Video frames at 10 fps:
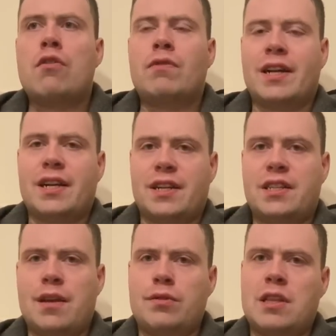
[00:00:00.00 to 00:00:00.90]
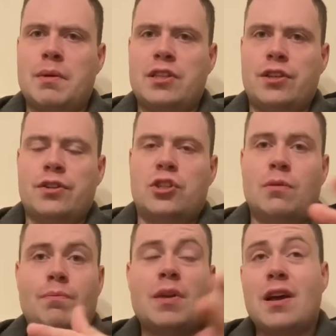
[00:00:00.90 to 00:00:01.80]
Ryan Garcia was the busier,
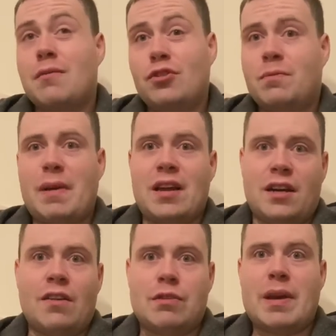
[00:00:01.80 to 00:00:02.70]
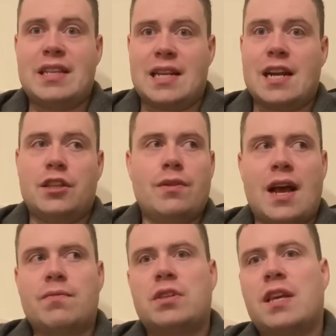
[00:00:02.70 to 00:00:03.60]
so just off the base of that, you'd
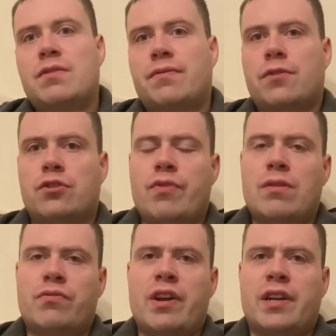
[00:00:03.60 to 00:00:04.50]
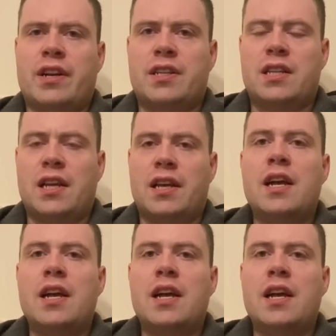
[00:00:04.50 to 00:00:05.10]
have to give the first round to Ryan Garcia.